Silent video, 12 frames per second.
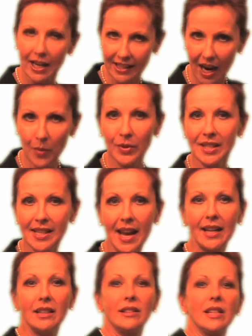As I was
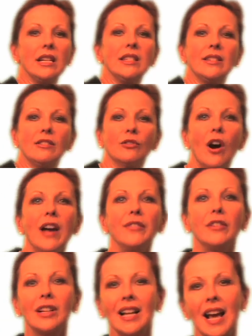saying, these
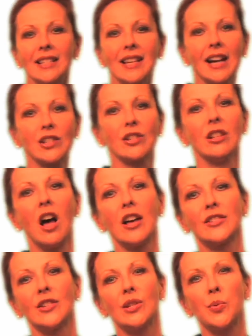rival class action
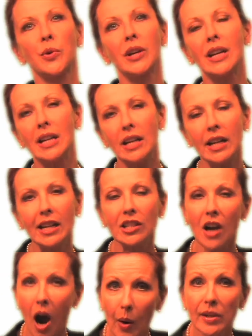lawsuits were eating
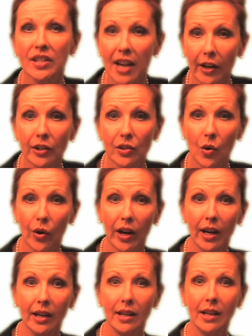into our
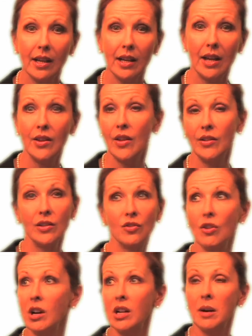territory. And then the
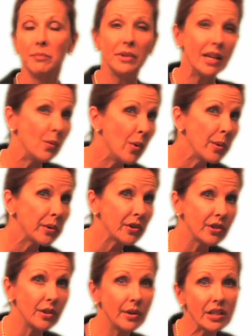drug company we were
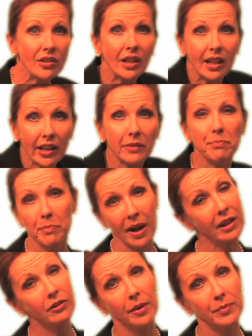suing declared
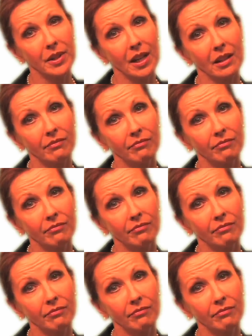bankruptcy.